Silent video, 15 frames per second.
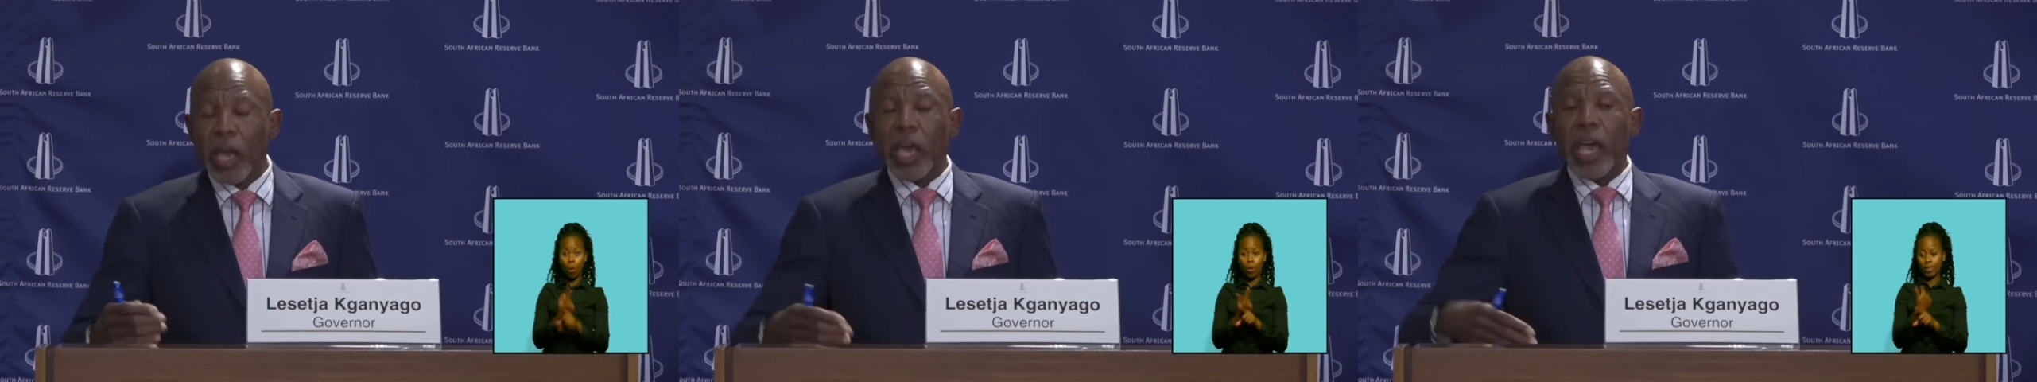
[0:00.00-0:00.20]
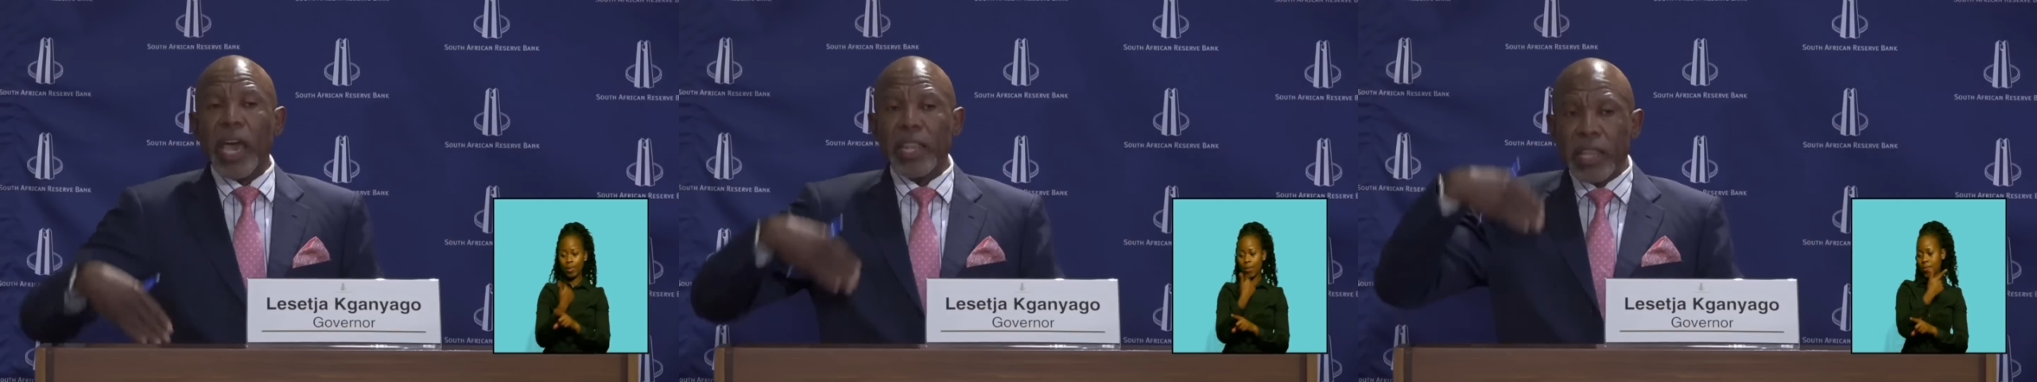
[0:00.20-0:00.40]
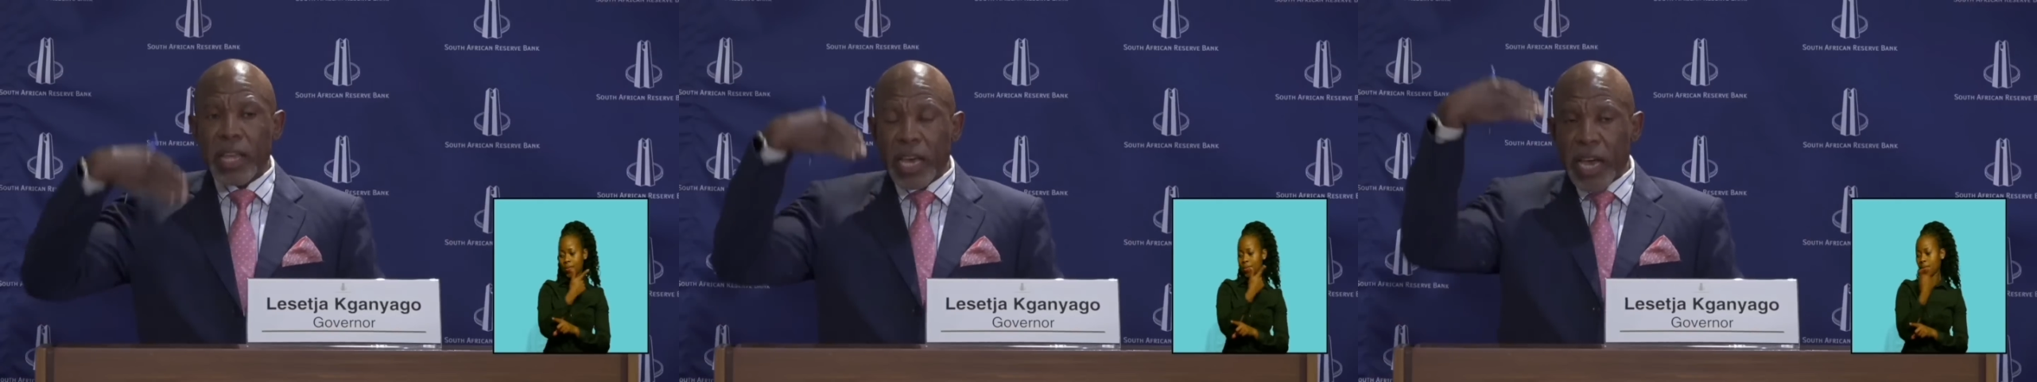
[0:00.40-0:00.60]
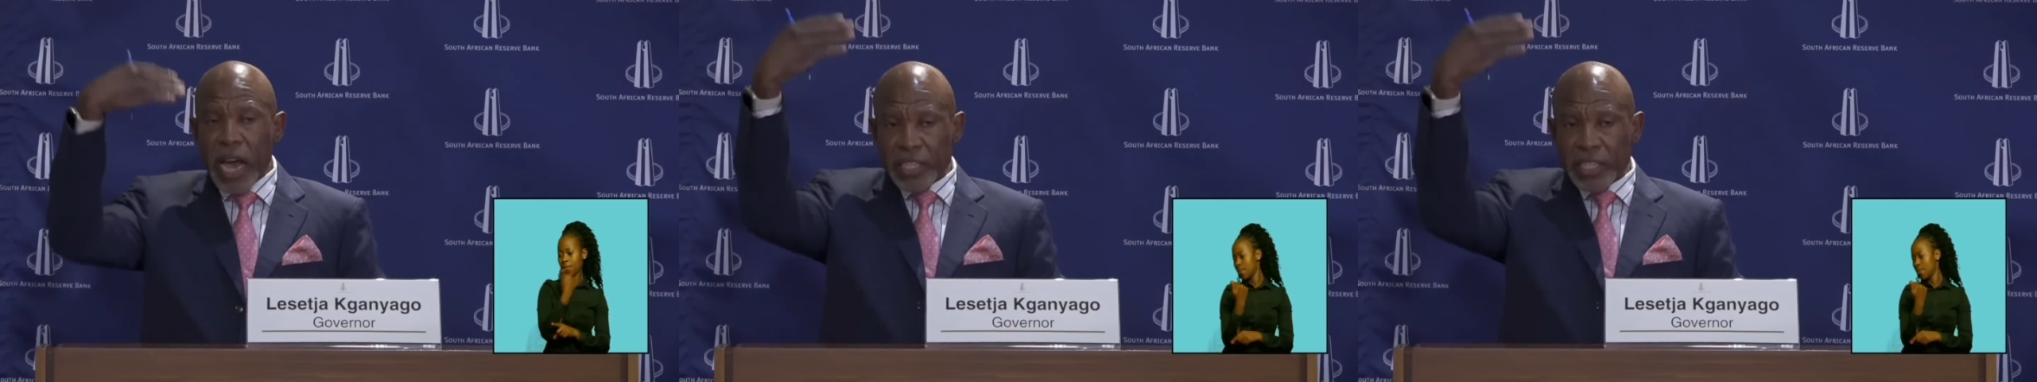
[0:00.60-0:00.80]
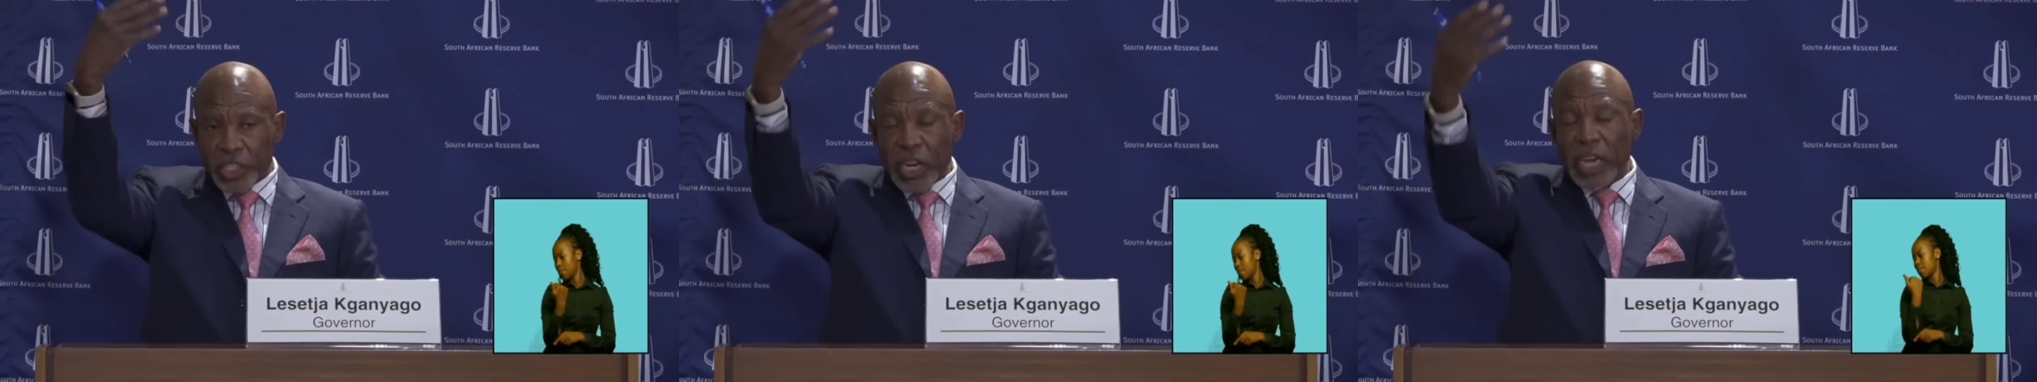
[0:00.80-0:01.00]
and they
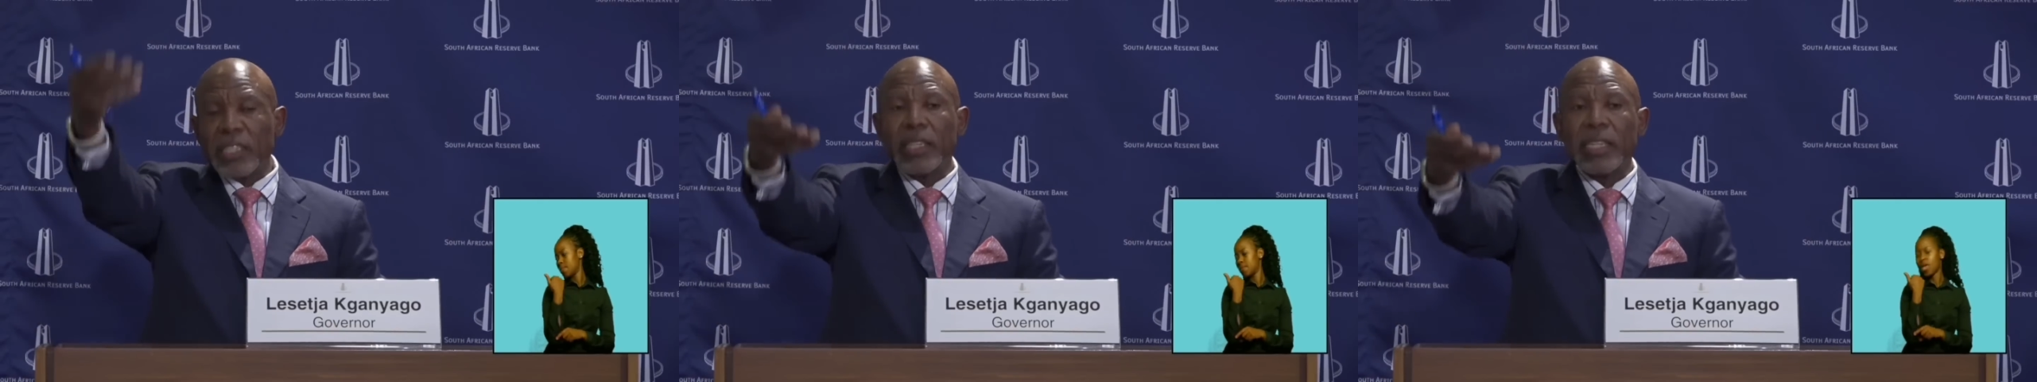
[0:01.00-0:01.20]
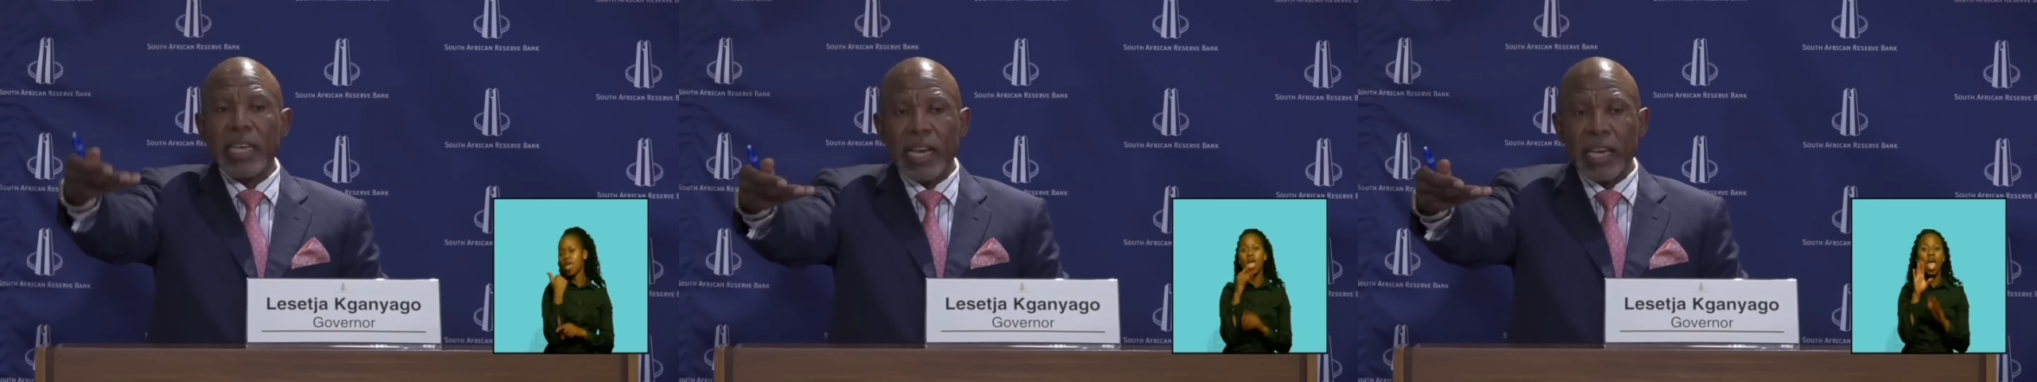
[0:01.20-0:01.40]
adjust their